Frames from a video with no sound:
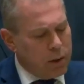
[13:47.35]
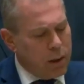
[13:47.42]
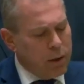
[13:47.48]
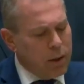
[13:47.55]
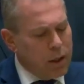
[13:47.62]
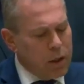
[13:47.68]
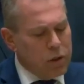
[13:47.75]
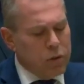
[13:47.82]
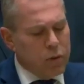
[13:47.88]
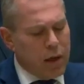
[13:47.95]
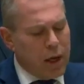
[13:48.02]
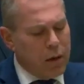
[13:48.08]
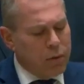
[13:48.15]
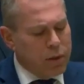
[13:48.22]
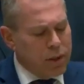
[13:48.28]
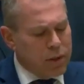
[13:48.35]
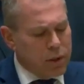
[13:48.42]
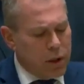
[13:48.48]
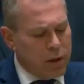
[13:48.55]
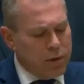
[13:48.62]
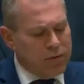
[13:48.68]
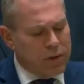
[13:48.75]
and Israel
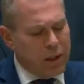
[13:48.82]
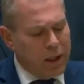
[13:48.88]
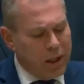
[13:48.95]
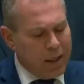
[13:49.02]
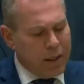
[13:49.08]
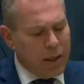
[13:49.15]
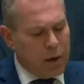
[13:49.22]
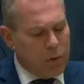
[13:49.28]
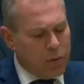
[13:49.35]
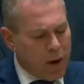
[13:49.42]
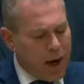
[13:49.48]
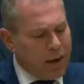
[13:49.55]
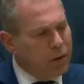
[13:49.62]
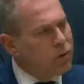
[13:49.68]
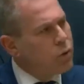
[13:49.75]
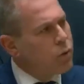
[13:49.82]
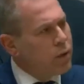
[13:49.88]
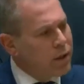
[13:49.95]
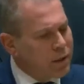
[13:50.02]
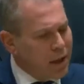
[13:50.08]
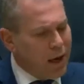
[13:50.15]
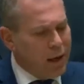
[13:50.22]
reserves the legal right to
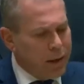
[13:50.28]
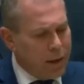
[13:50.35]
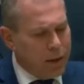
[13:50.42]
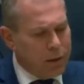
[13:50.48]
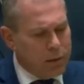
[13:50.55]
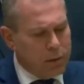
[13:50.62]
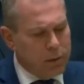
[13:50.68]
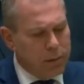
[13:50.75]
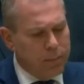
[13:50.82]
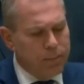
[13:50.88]
retaliate.